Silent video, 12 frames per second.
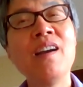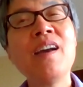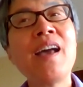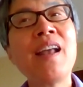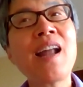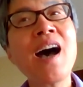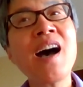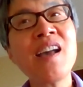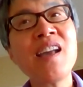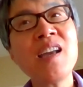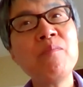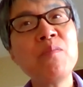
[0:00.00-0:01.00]
And I
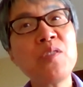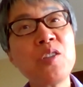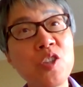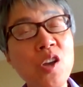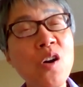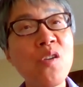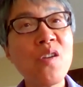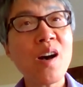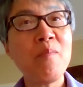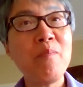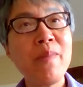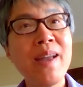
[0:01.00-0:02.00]
am so
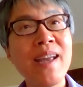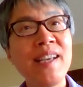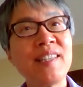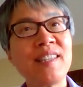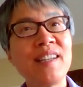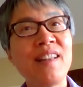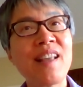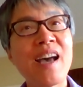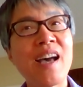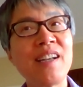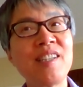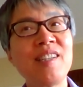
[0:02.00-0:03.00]
amazed
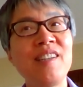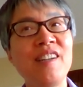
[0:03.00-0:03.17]
that,